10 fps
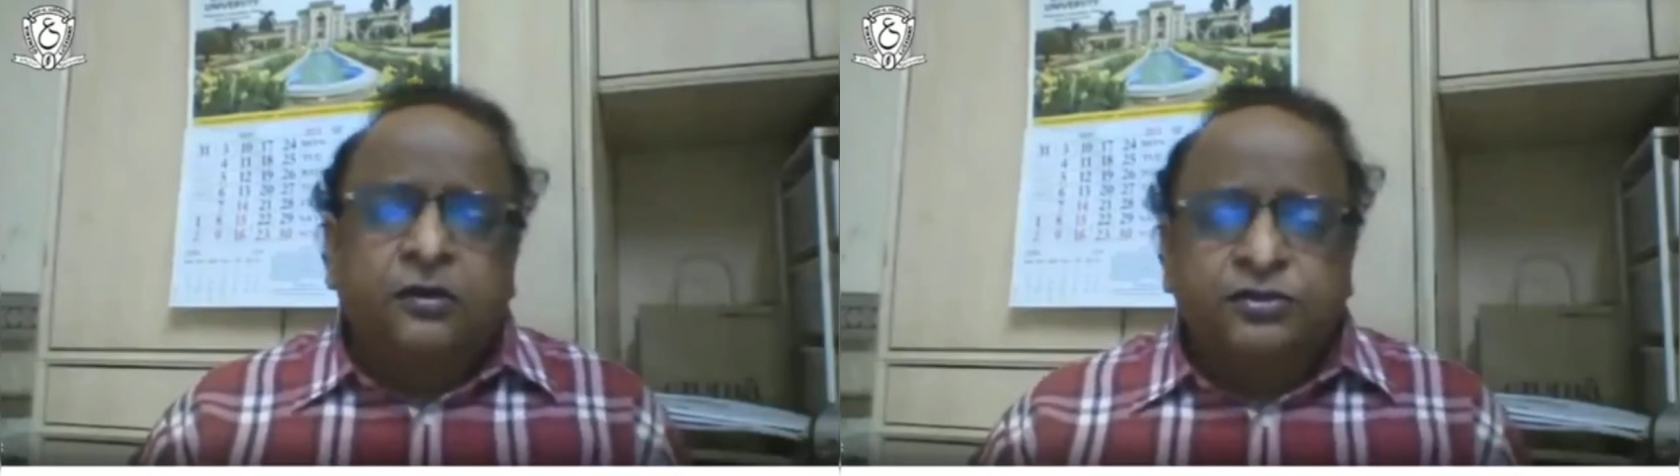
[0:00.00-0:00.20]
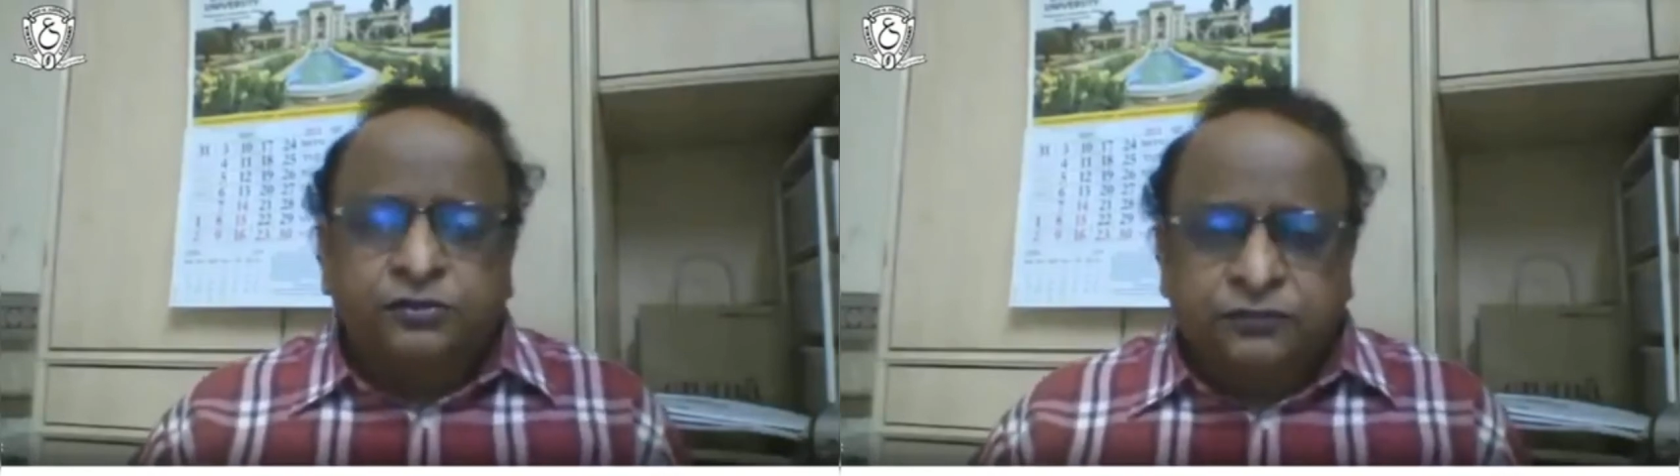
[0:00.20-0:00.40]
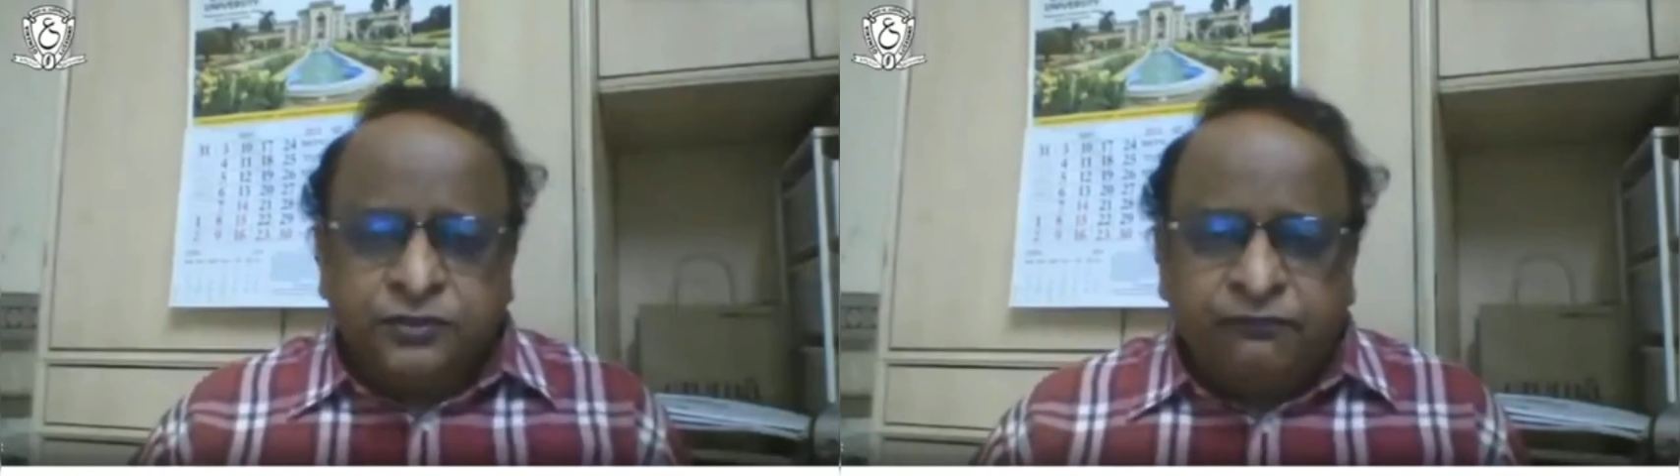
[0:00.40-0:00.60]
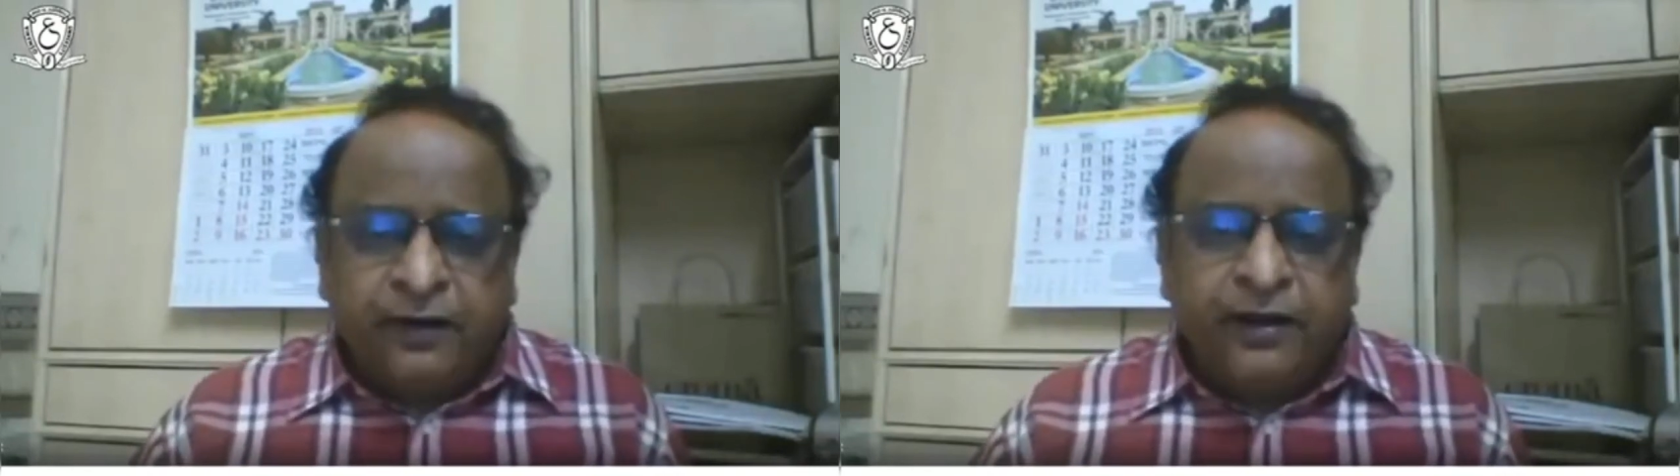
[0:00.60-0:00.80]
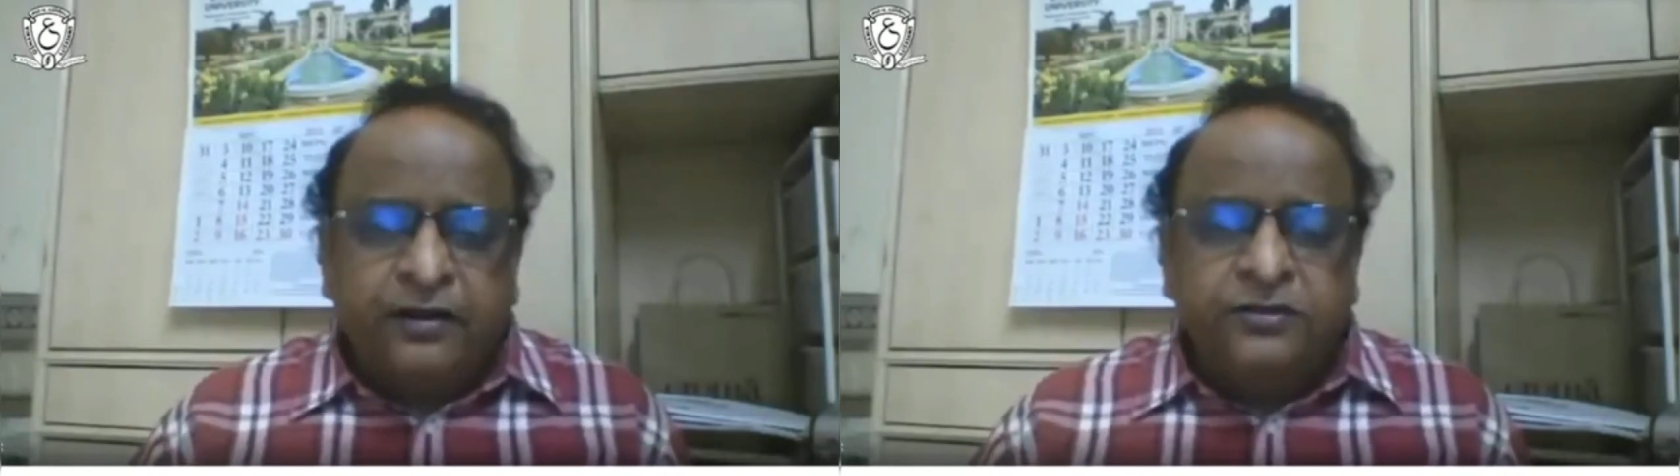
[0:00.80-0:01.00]
she was
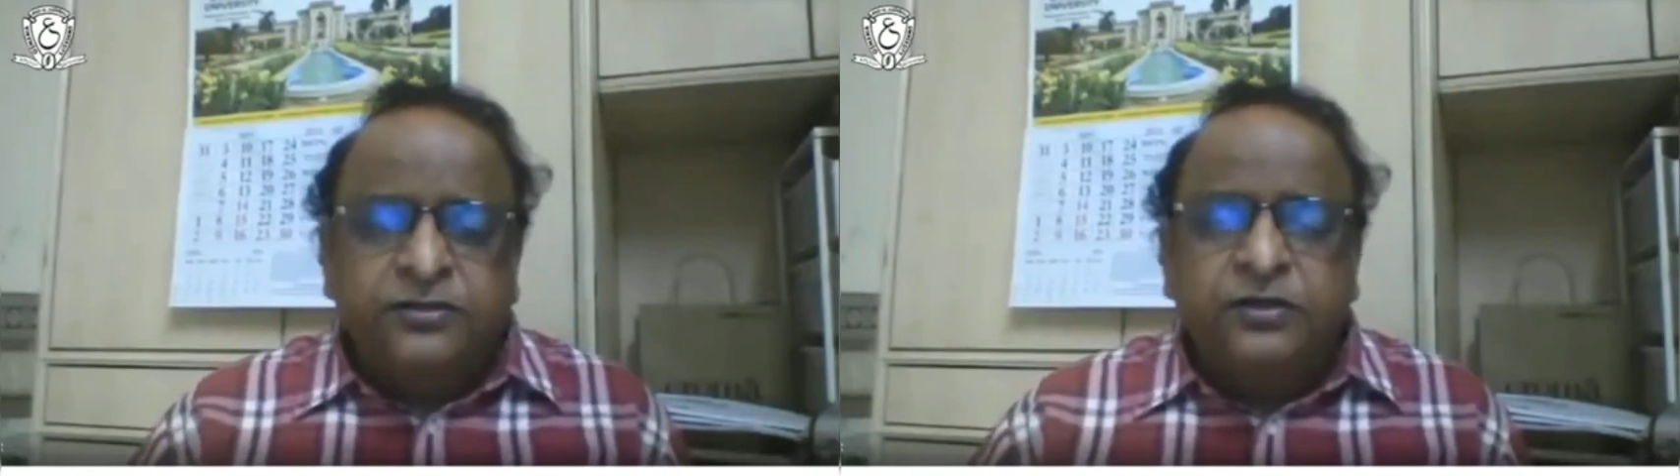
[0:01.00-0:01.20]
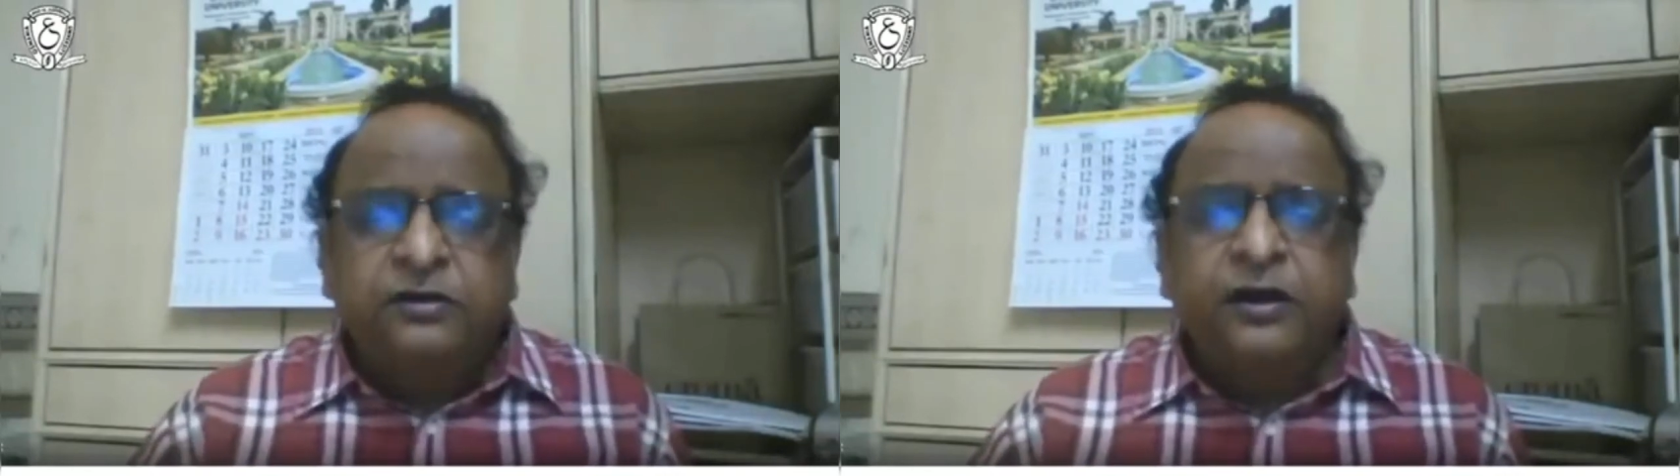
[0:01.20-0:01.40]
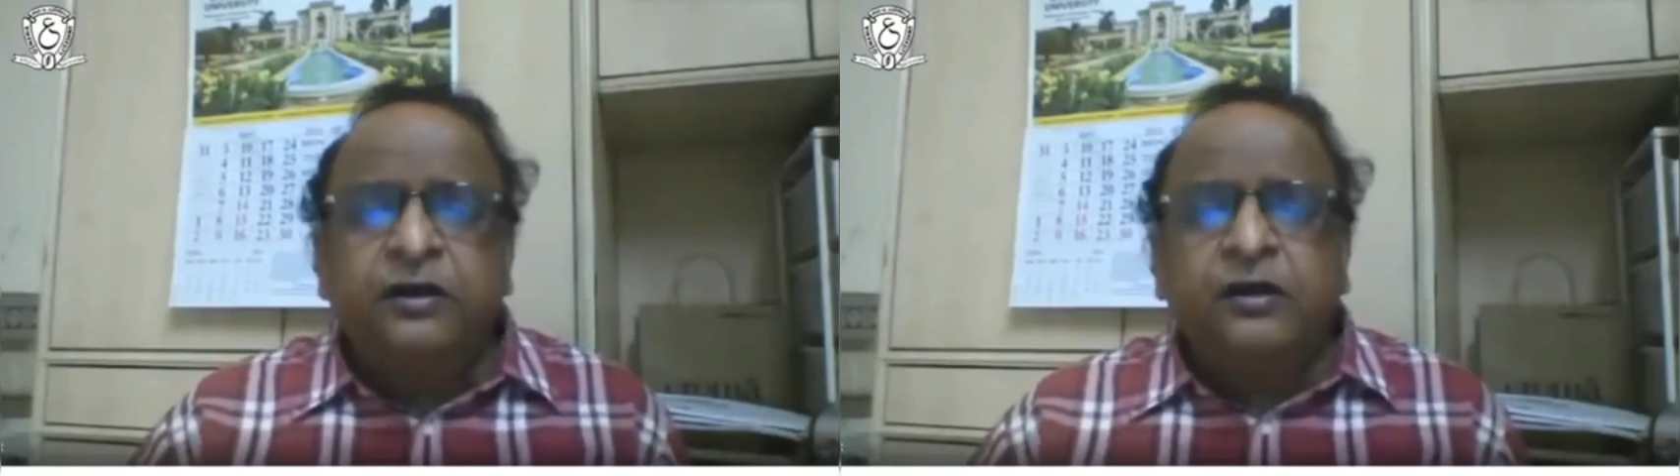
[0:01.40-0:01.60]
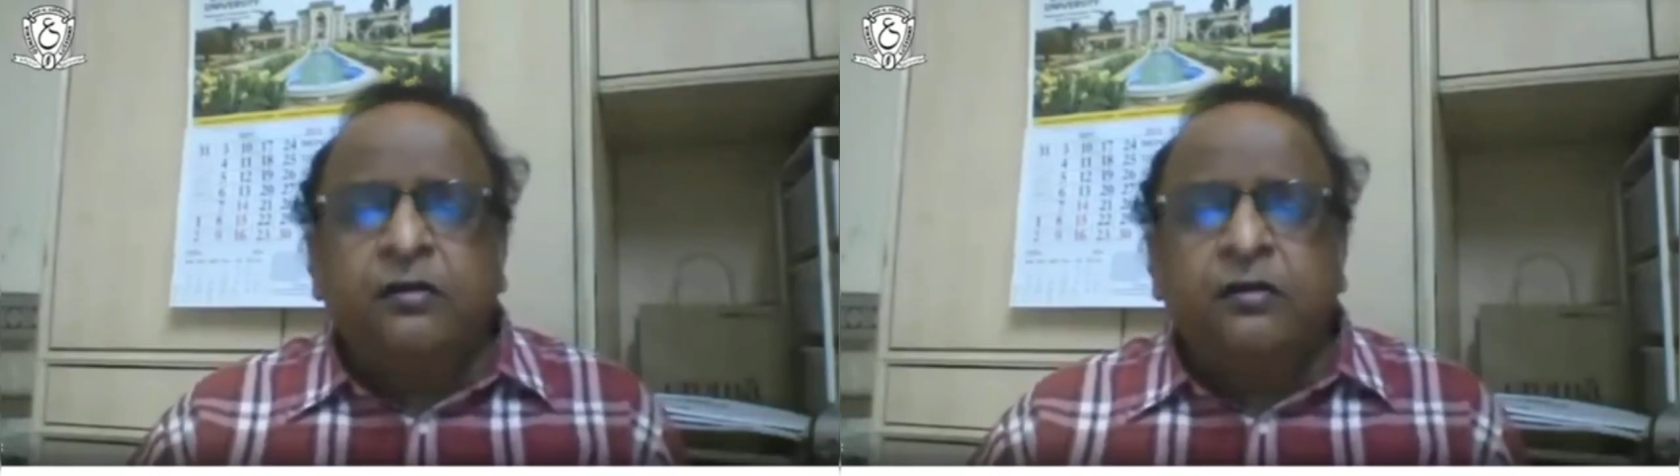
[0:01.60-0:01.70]
fat. She tried a